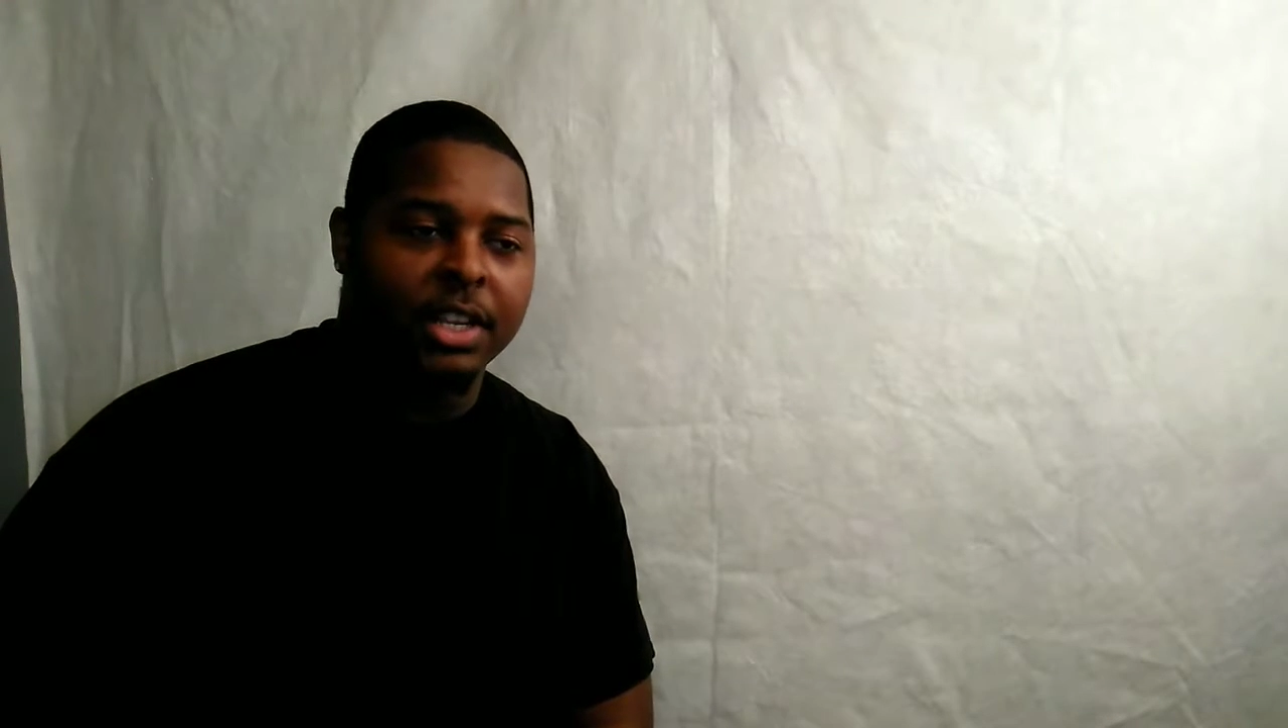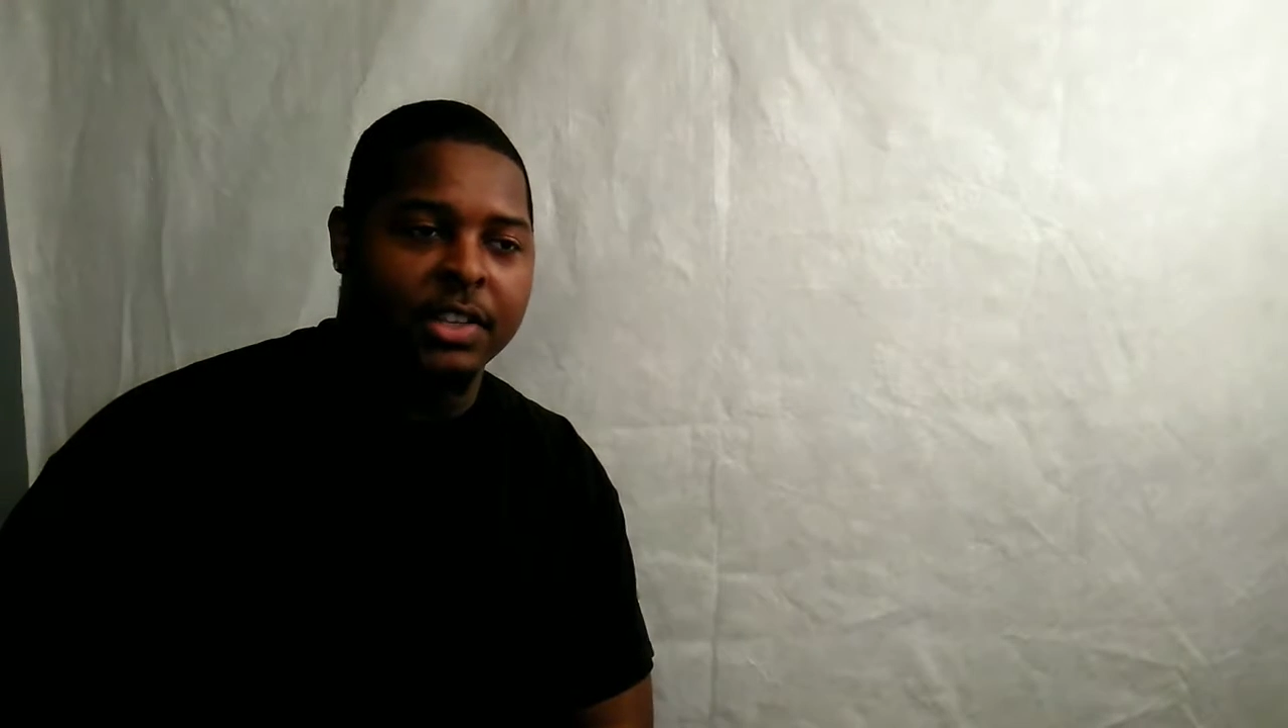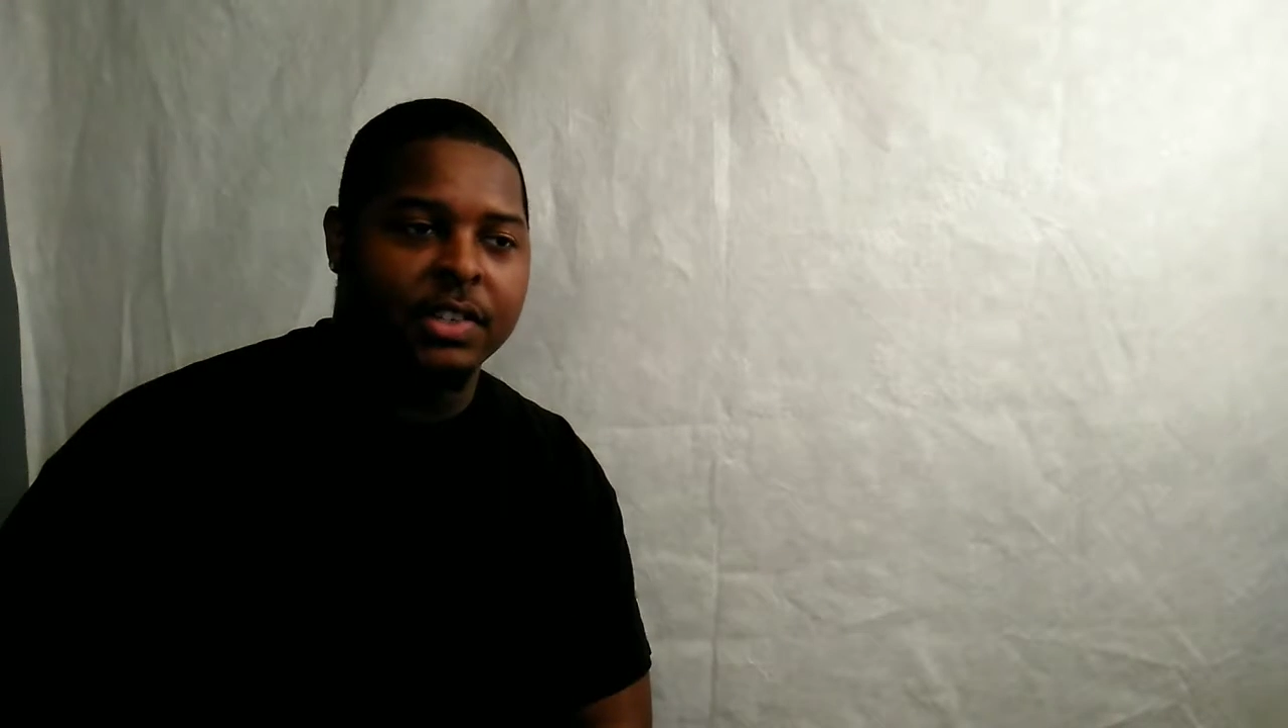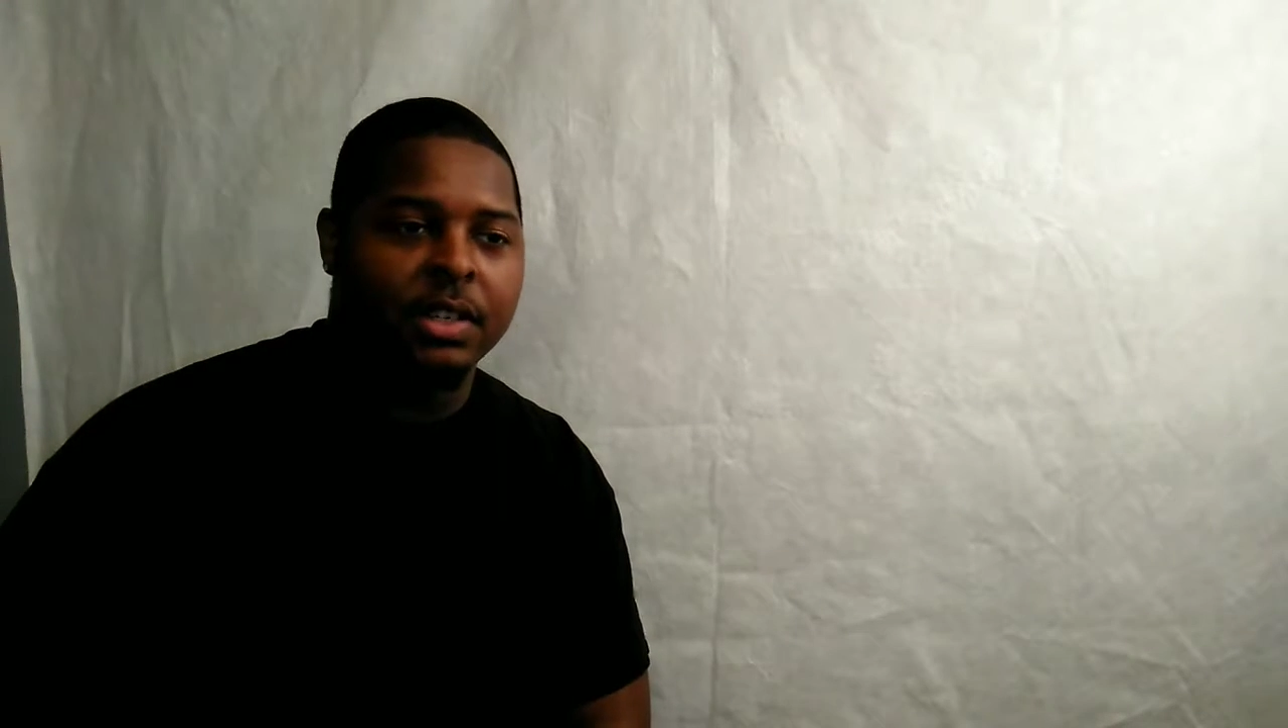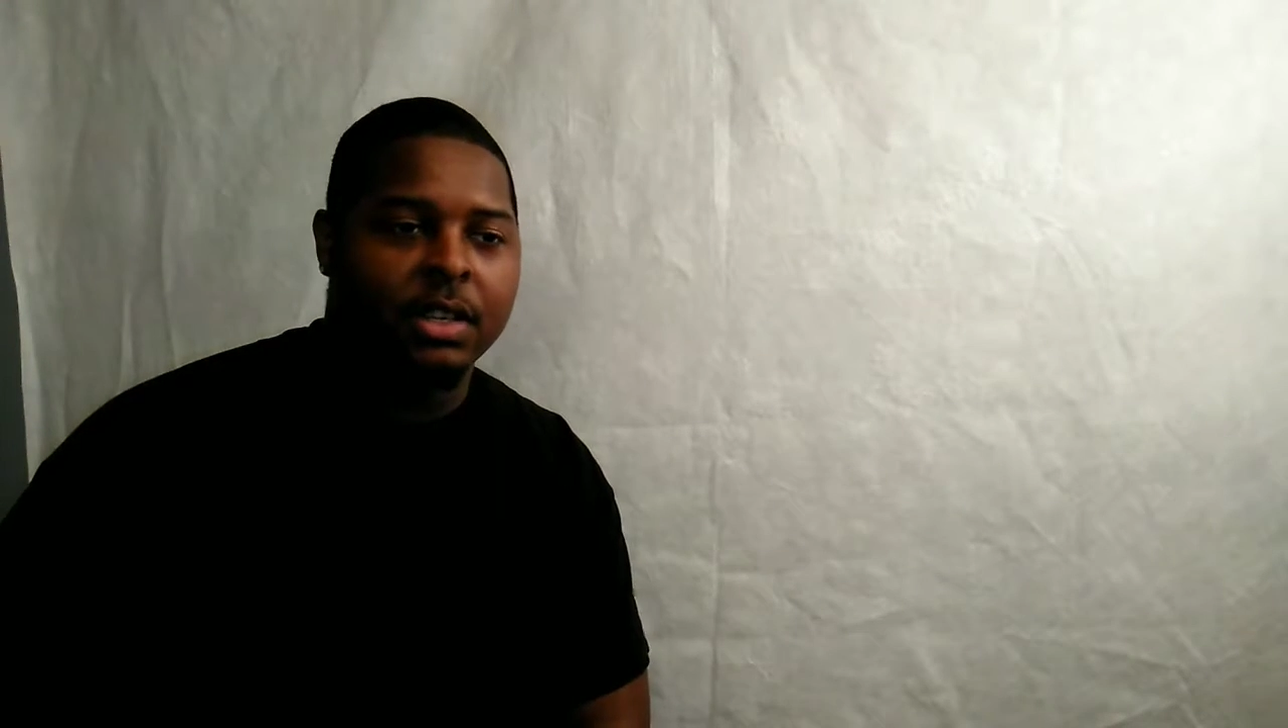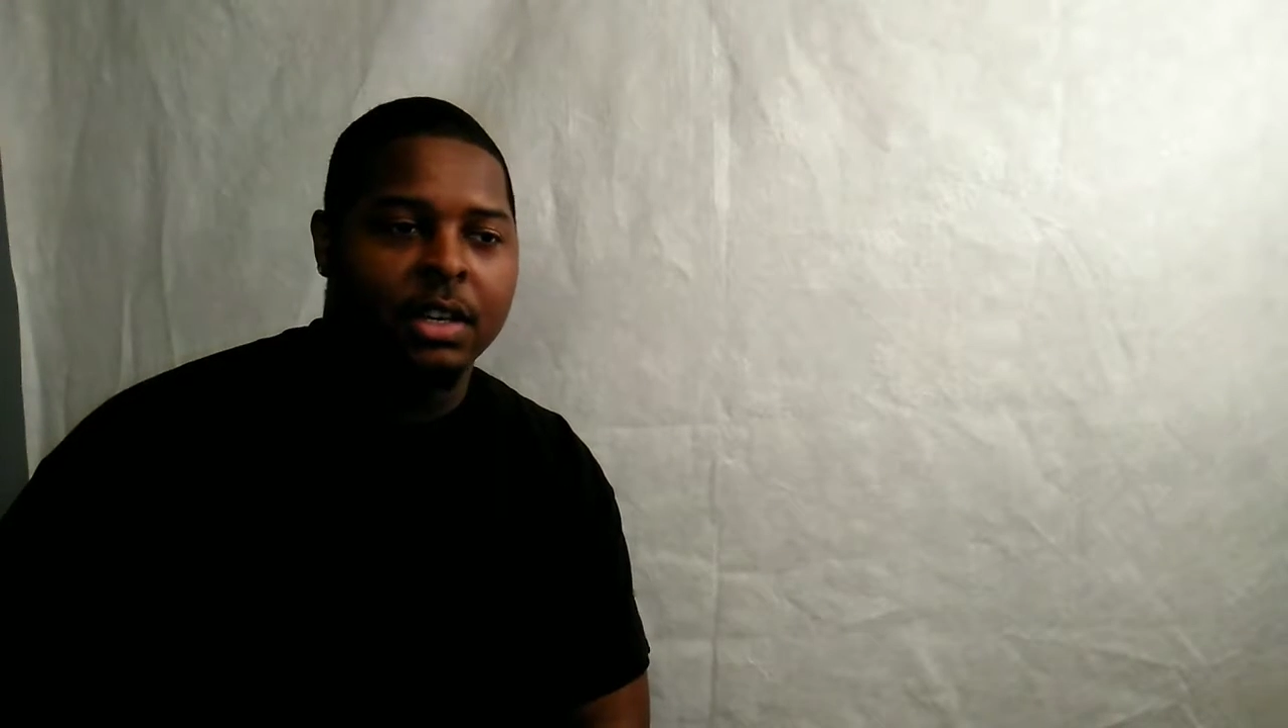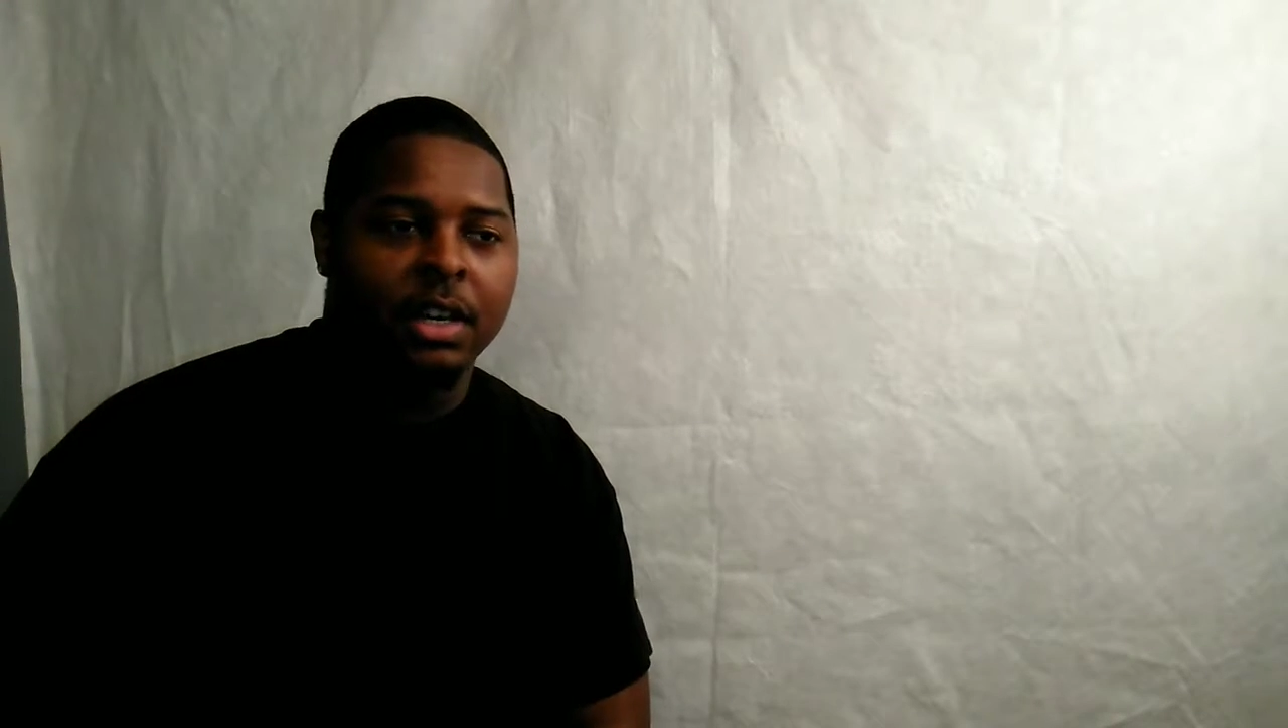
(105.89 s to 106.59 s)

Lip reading: is